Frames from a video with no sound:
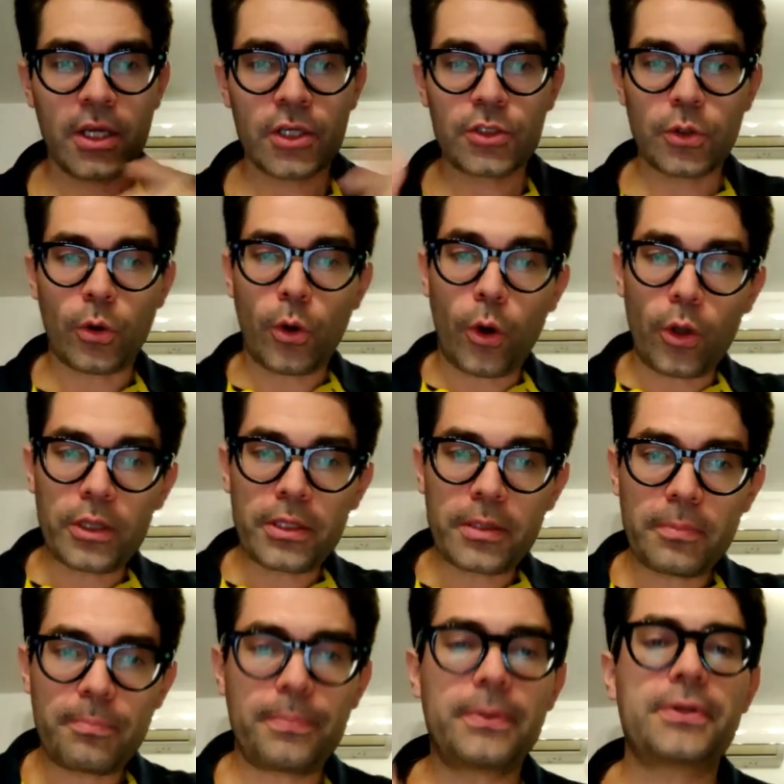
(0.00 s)
So all
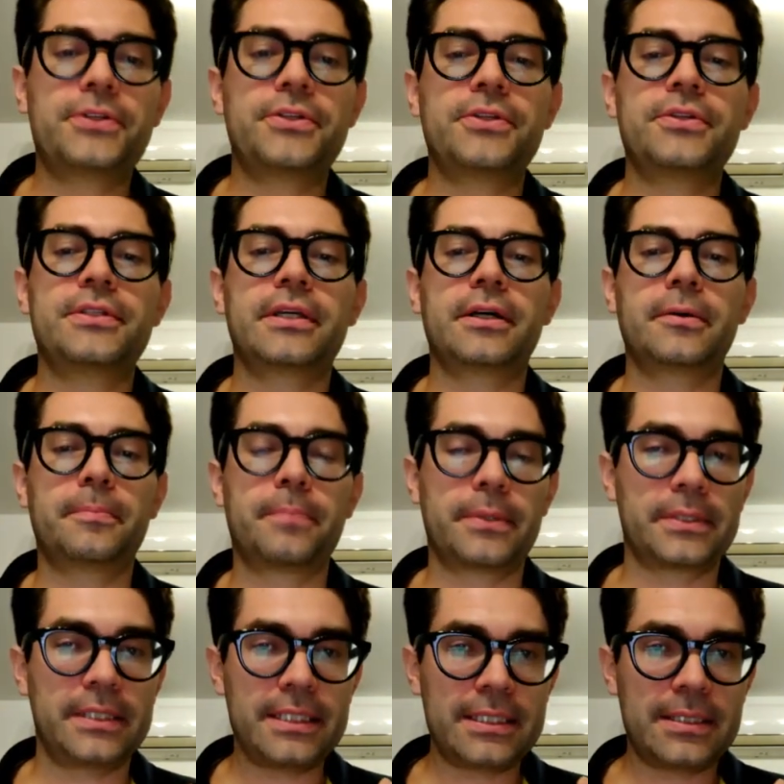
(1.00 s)
the persons that are
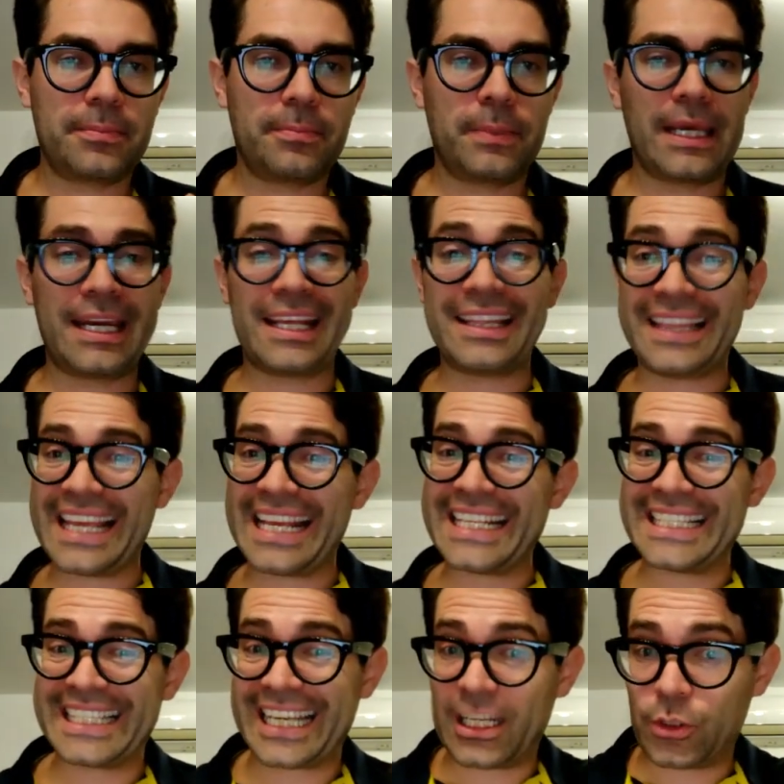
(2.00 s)
participated, they
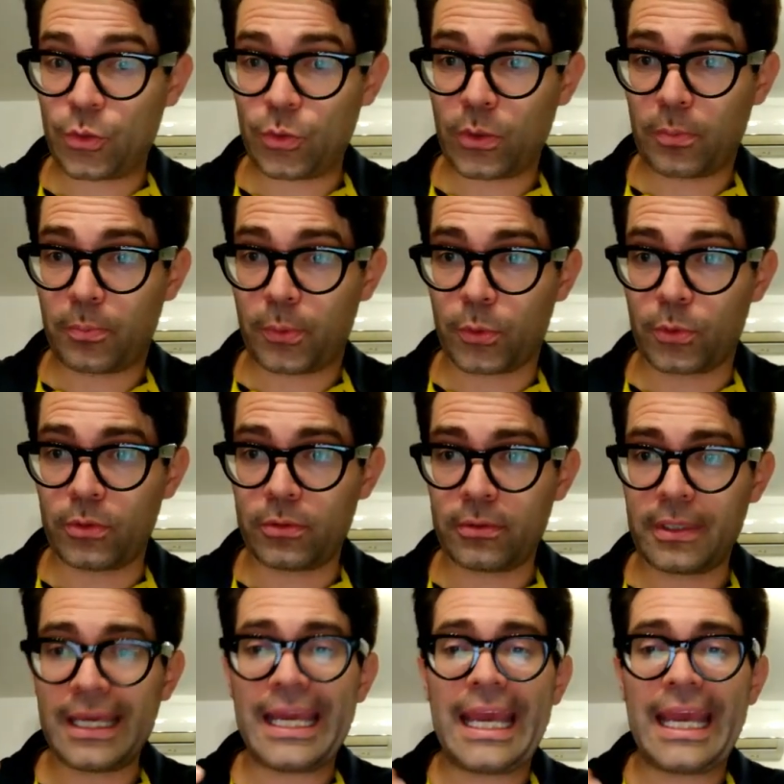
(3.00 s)
send to the pool,